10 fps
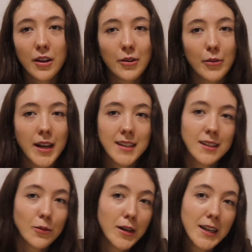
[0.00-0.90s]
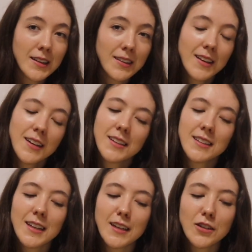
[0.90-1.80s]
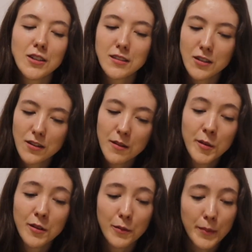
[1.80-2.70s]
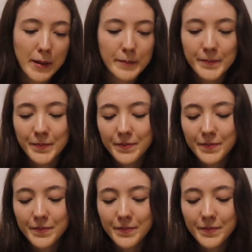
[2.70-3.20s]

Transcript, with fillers: acquainted with, like you just know them a little bit,